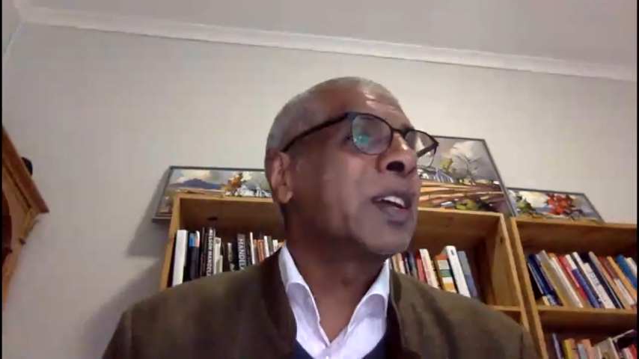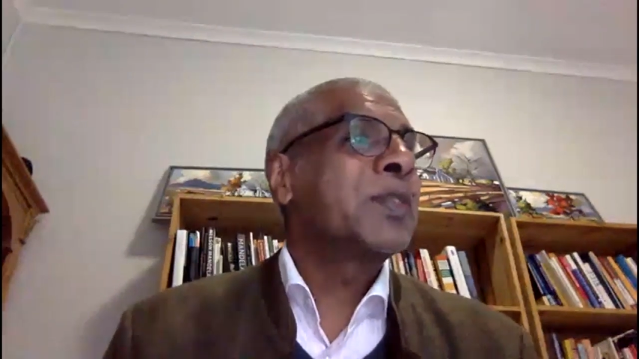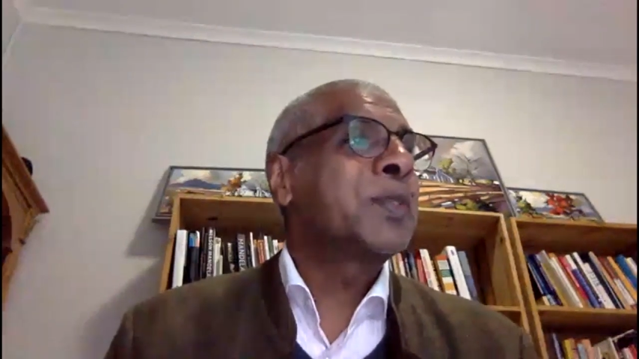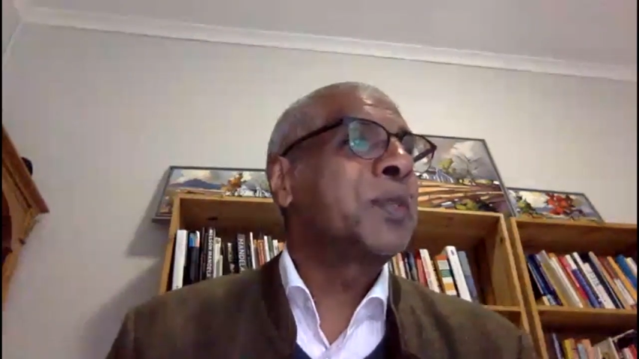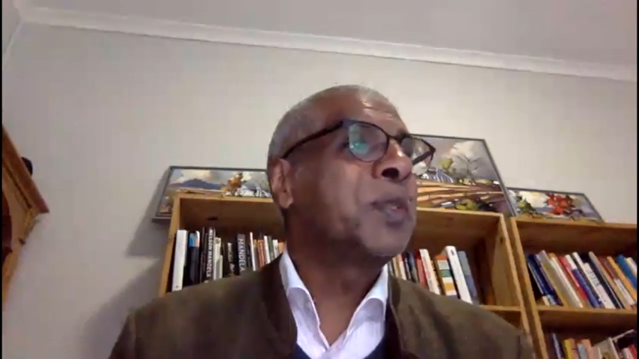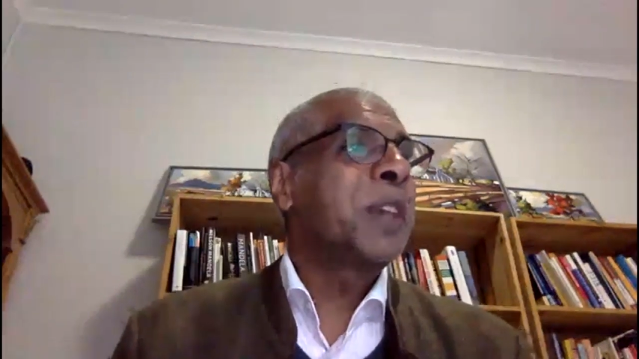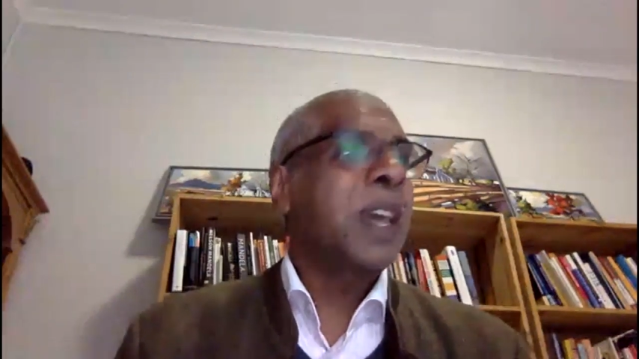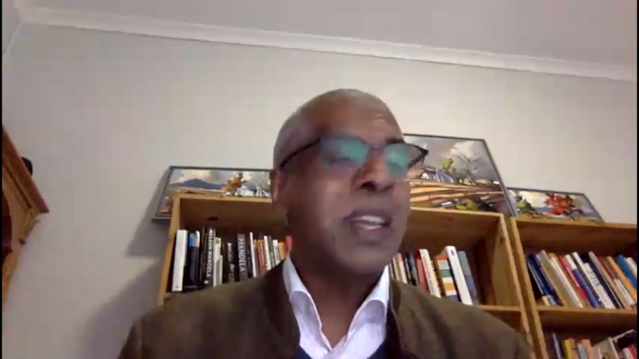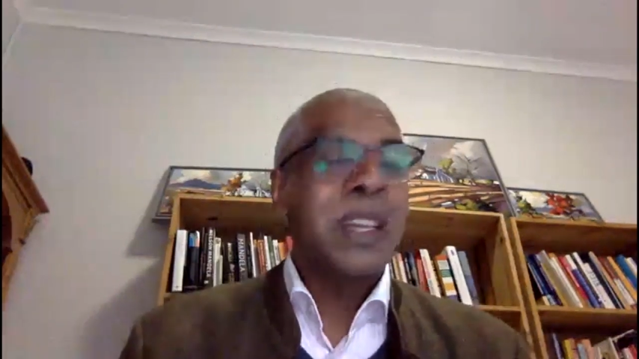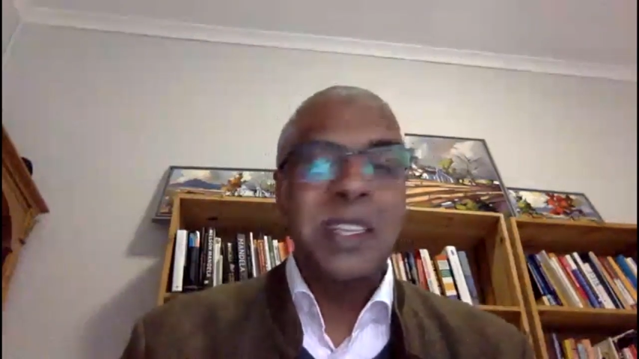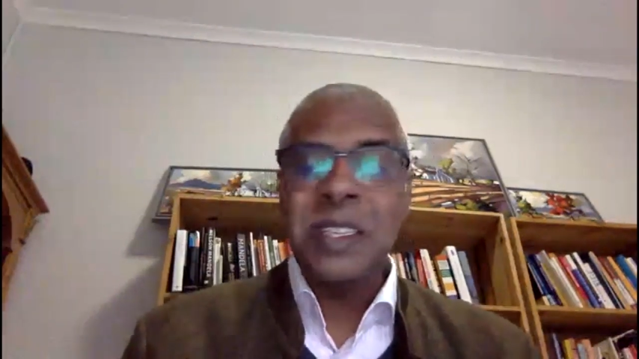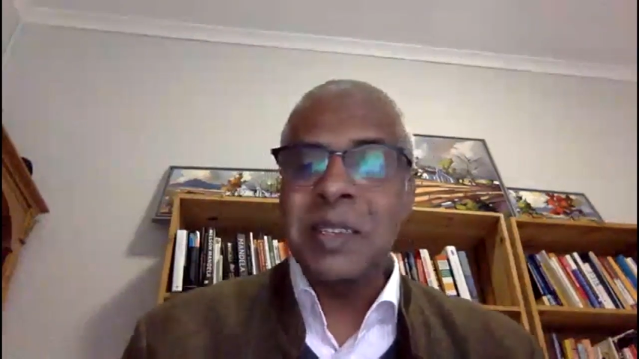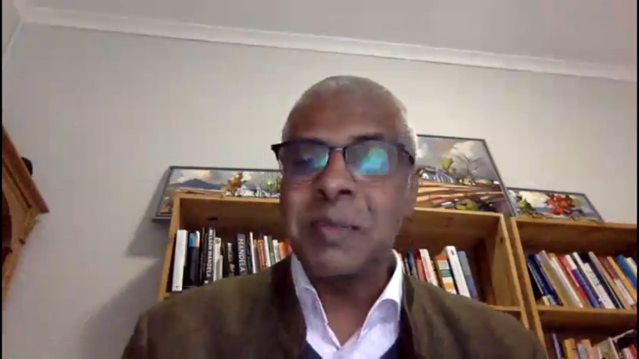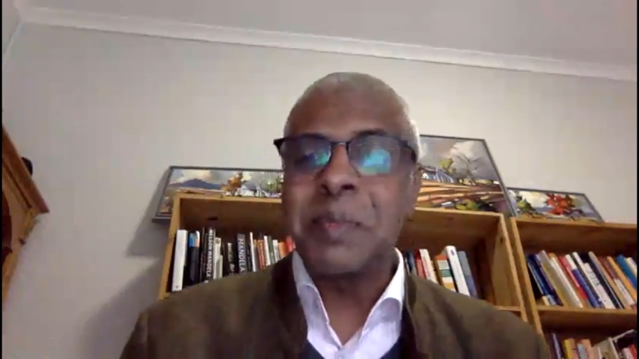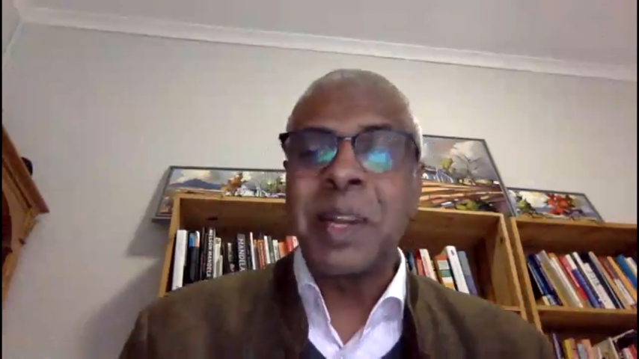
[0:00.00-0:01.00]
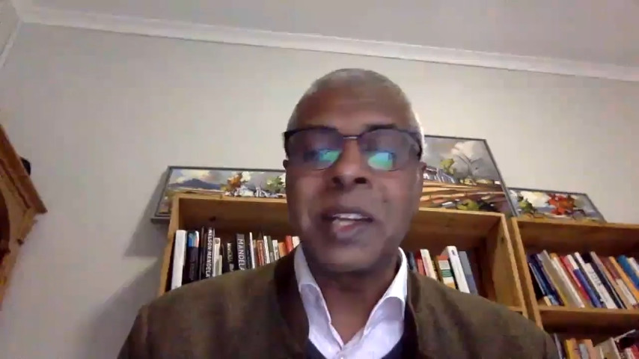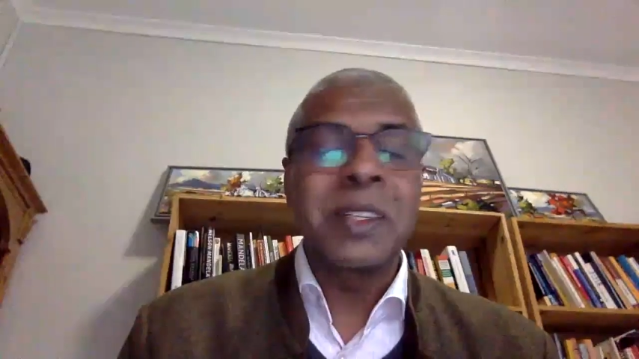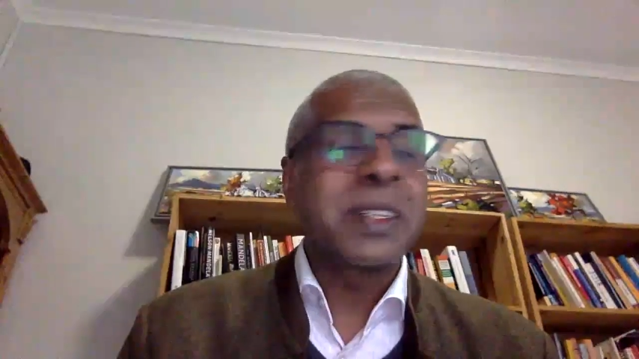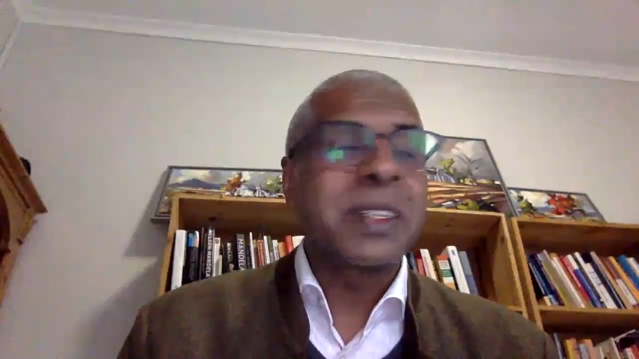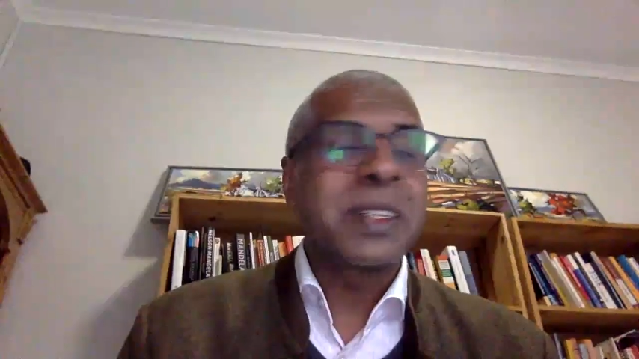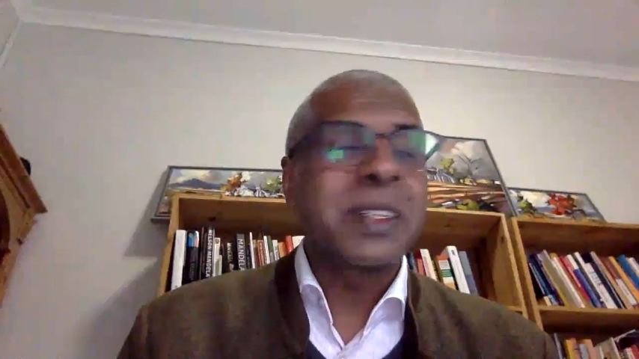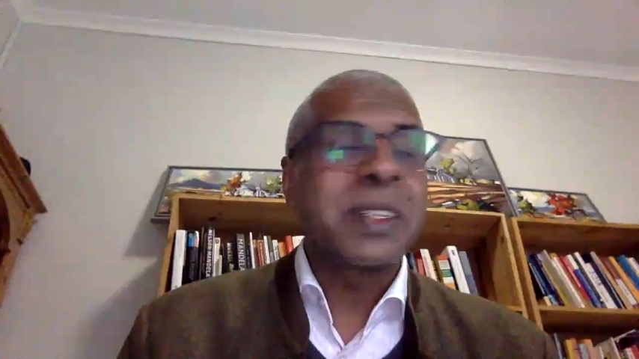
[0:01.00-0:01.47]
the last few days,
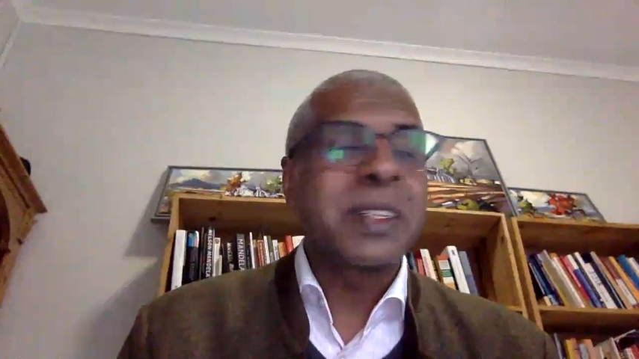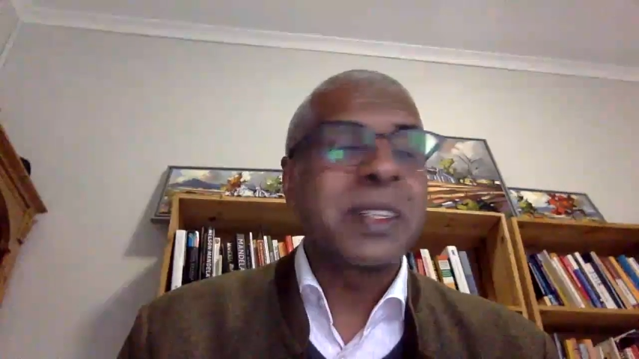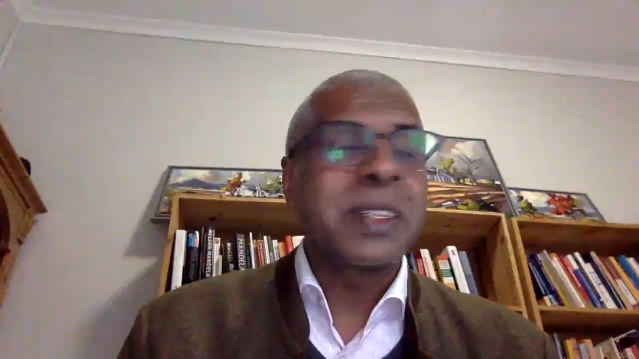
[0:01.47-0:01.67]
but